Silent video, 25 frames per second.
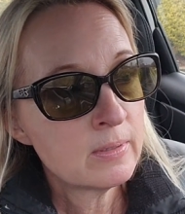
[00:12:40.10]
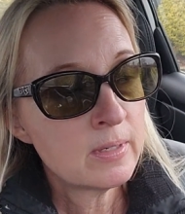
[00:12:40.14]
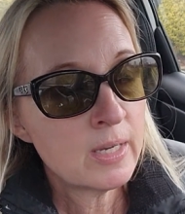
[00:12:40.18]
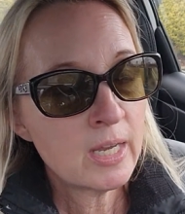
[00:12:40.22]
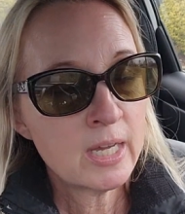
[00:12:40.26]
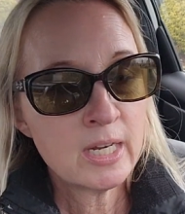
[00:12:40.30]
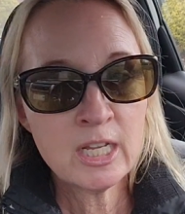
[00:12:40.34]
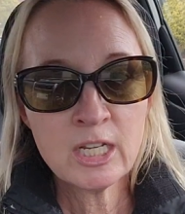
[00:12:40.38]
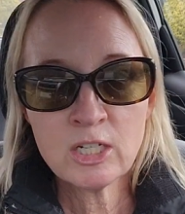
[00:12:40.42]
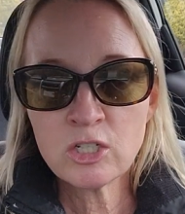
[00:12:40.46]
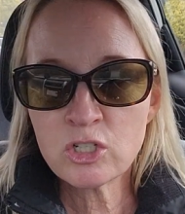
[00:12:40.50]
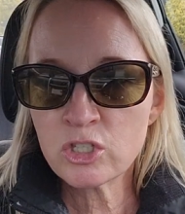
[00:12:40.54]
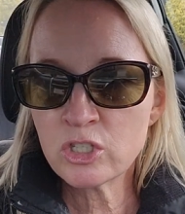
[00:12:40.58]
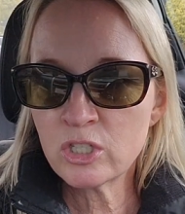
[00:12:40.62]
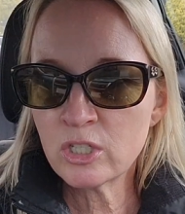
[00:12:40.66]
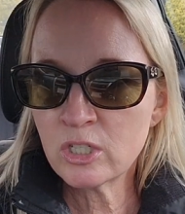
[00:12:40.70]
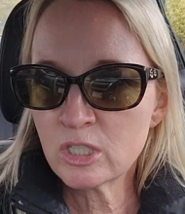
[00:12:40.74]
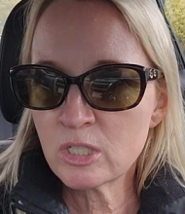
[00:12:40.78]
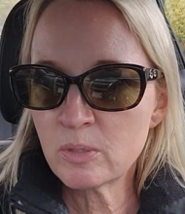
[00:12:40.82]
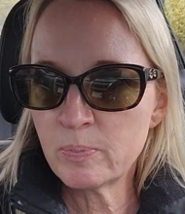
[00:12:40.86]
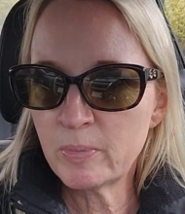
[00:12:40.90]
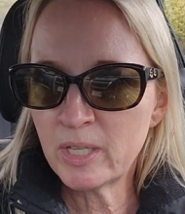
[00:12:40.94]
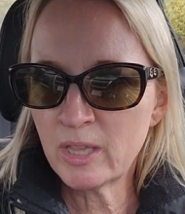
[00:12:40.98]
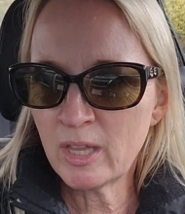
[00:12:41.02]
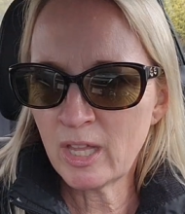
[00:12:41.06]
And he just
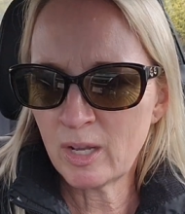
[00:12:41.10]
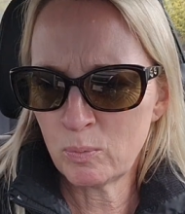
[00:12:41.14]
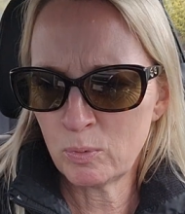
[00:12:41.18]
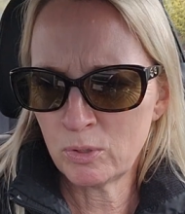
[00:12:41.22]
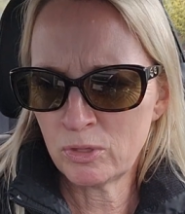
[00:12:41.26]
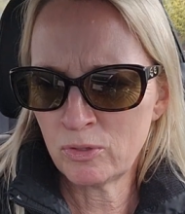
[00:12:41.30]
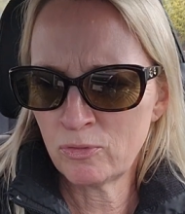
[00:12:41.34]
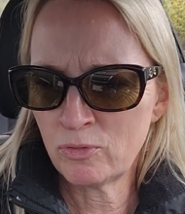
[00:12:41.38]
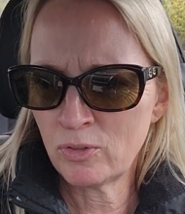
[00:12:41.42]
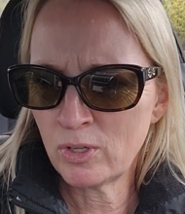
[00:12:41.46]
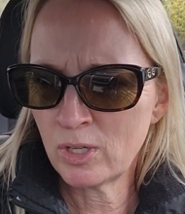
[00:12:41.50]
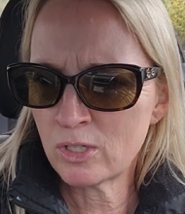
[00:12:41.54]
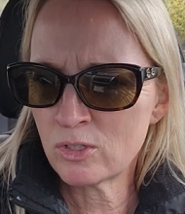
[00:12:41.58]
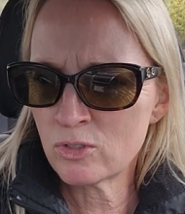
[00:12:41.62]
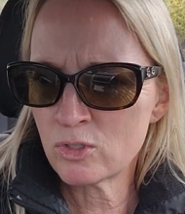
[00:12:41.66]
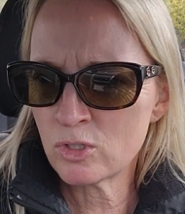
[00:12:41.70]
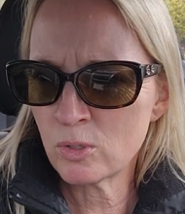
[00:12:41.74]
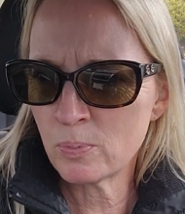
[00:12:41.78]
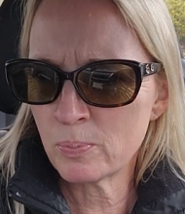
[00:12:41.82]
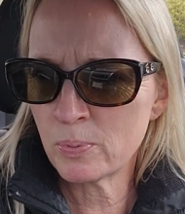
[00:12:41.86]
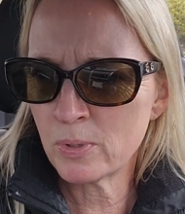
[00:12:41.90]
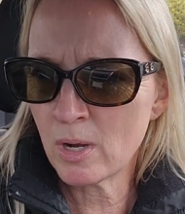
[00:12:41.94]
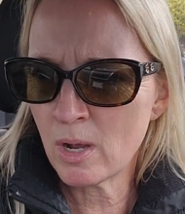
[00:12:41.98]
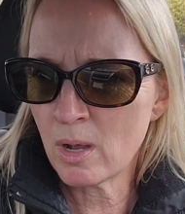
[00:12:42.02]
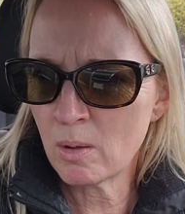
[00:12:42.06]
looked at me like, What the fuck is
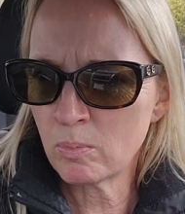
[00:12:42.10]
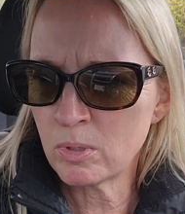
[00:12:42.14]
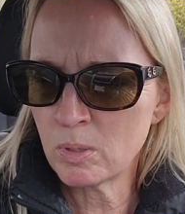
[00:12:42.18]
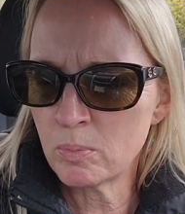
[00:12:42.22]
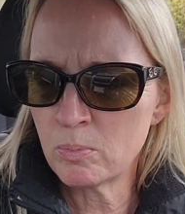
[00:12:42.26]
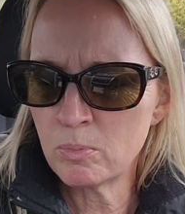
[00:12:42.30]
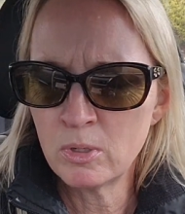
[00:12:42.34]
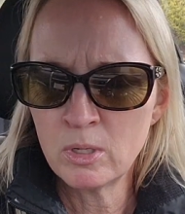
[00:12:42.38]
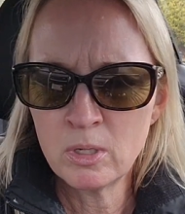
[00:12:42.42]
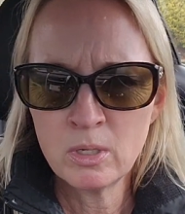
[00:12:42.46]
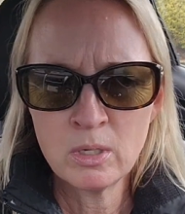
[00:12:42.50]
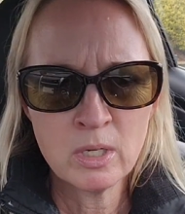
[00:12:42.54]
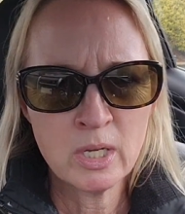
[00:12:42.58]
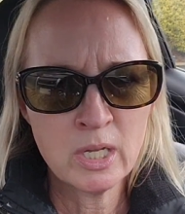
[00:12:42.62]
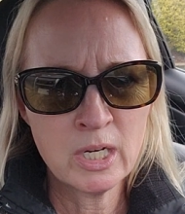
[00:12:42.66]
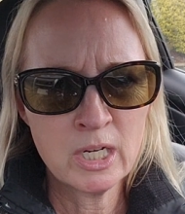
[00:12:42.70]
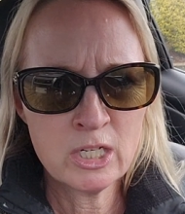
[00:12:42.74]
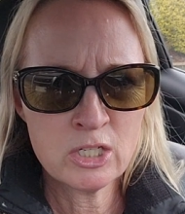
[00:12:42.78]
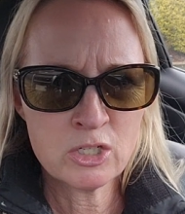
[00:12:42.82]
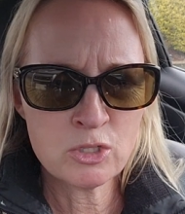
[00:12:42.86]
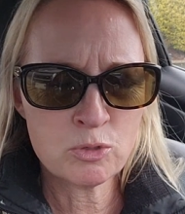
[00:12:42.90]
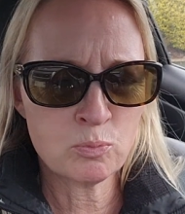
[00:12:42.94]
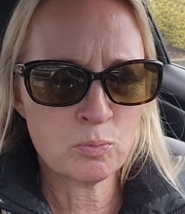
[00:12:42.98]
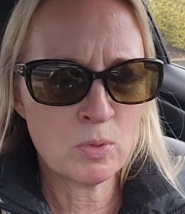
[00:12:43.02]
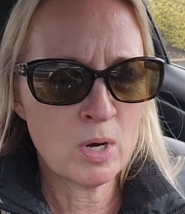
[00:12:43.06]
your problem? And
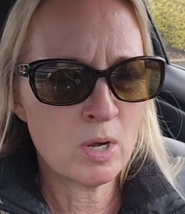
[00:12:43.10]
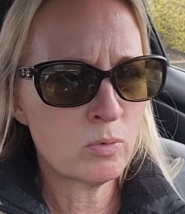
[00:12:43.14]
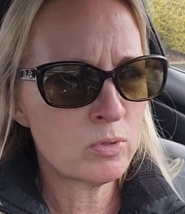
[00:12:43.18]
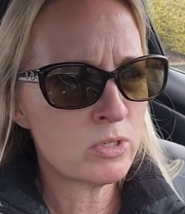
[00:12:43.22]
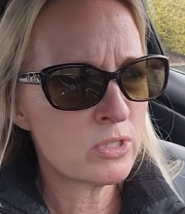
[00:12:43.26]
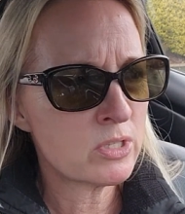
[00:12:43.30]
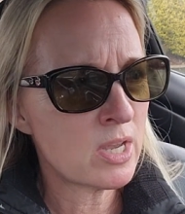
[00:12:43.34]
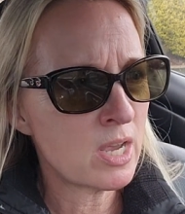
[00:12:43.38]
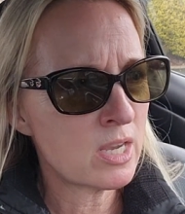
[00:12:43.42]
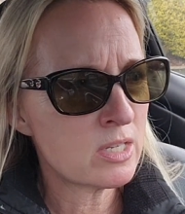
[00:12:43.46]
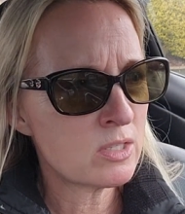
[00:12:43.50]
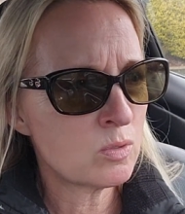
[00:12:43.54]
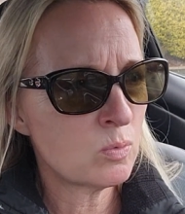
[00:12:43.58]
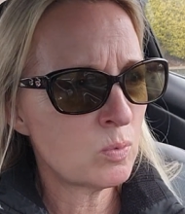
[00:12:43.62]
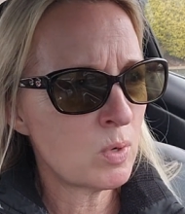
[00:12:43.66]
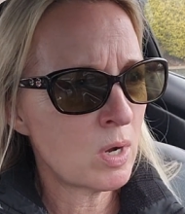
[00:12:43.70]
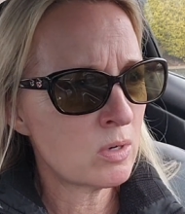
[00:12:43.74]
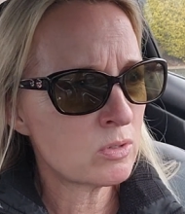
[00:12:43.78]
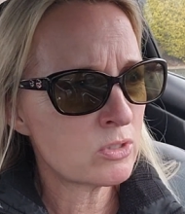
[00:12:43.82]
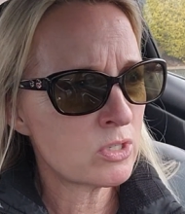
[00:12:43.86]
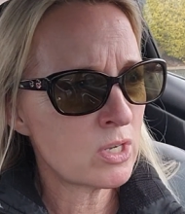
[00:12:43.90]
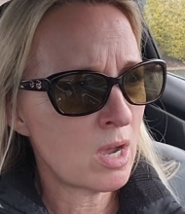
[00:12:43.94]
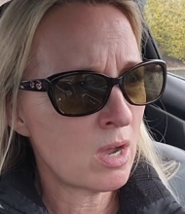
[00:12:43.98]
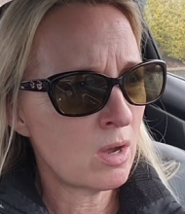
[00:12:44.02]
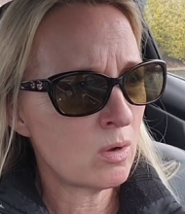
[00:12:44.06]
he just rolled his eyes and
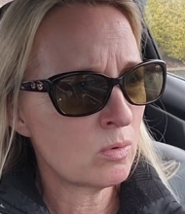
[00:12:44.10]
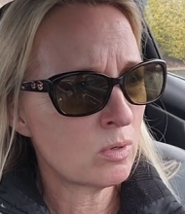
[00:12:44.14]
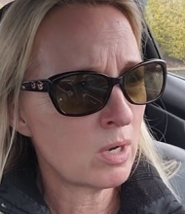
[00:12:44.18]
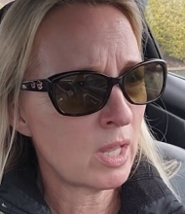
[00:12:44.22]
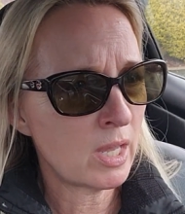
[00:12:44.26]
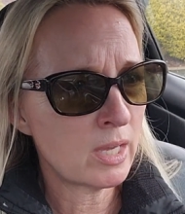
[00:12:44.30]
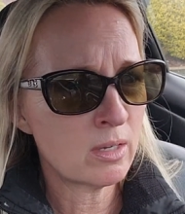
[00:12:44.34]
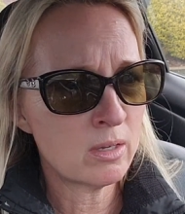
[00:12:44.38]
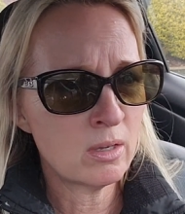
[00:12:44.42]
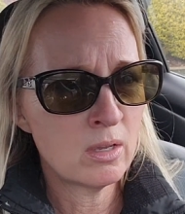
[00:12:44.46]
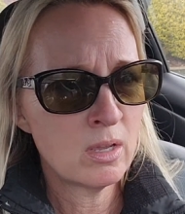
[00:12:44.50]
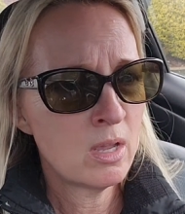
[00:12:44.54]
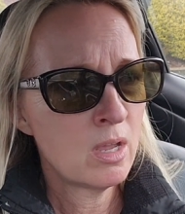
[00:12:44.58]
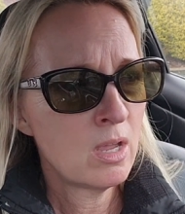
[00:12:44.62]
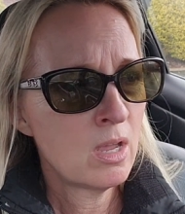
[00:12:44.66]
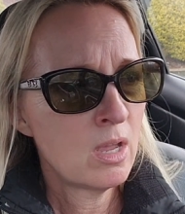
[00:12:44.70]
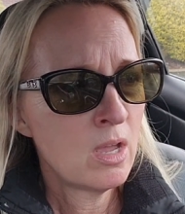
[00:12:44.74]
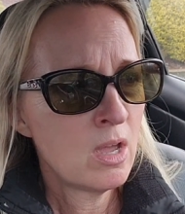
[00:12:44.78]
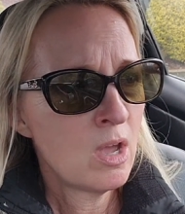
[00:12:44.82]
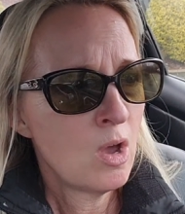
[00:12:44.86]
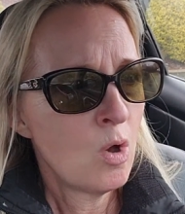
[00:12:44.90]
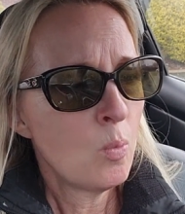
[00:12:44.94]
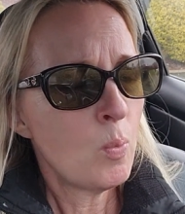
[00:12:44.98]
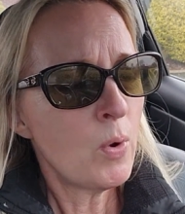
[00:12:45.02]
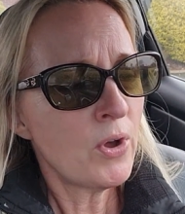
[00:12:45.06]
walked on, like,
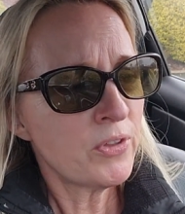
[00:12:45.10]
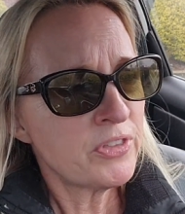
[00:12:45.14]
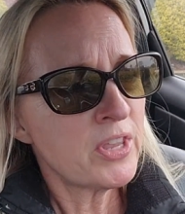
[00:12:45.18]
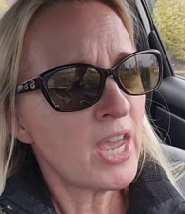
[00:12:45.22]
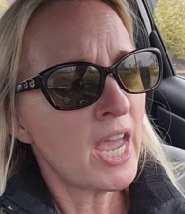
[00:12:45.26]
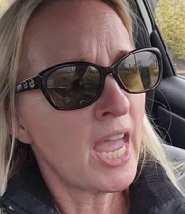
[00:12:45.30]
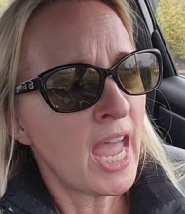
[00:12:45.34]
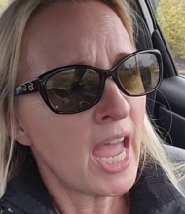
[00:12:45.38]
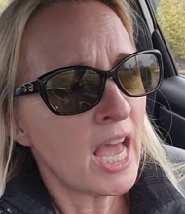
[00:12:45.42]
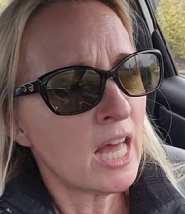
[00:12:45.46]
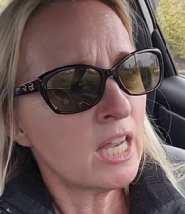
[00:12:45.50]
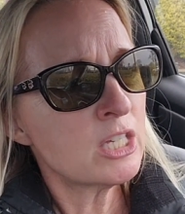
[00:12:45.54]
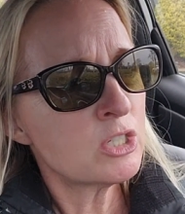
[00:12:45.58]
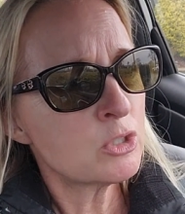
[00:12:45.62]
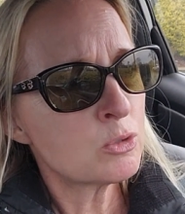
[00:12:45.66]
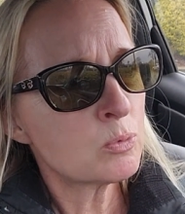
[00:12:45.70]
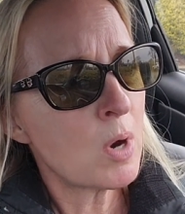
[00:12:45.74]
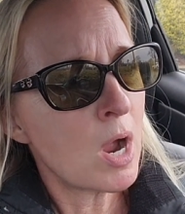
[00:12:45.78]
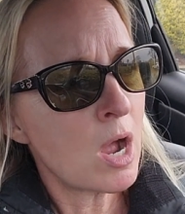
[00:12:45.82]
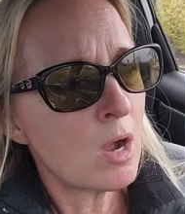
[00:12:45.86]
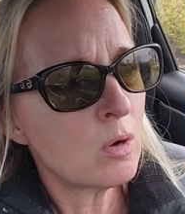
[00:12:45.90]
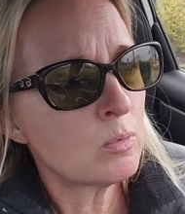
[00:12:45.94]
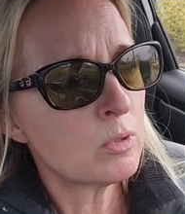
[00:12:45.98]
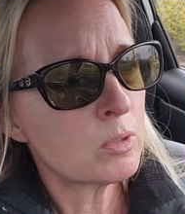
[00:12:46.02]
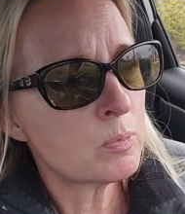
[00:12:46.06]
What the hell is
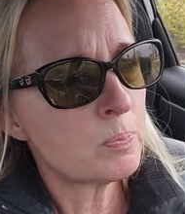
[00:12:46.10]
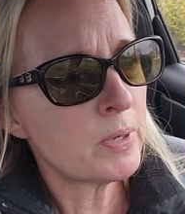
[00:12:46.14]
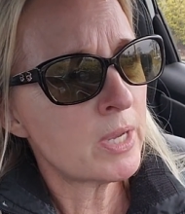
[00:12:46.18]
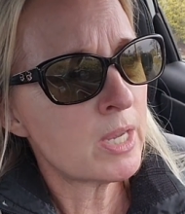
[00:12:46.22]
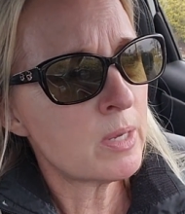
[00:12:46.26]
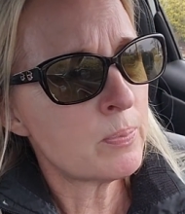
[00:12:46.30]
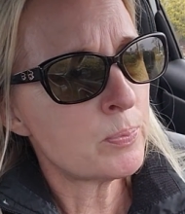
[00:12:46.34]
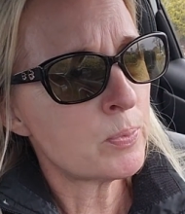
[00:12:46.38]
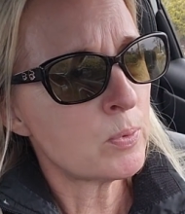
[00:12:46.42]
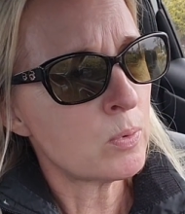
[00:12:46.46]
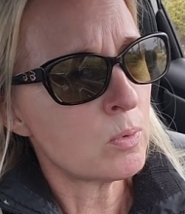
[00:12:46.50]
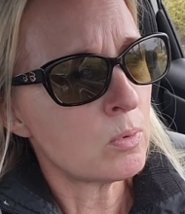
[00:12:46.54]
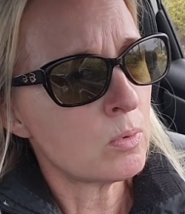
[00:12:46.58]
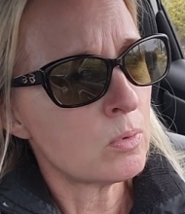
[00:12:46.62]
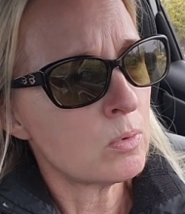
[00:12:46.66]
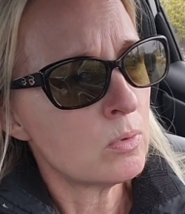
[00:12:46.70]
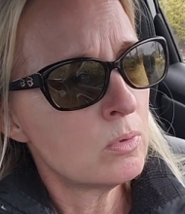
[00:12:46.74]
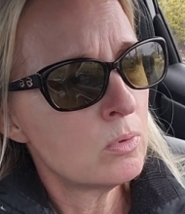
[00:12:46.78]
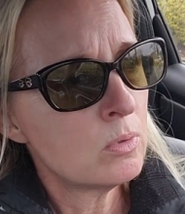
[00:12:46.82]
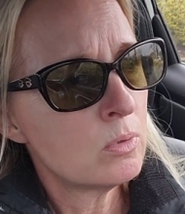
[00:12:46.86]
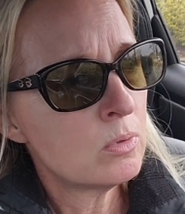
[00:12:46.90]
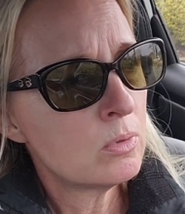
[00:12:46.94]
wrong with people?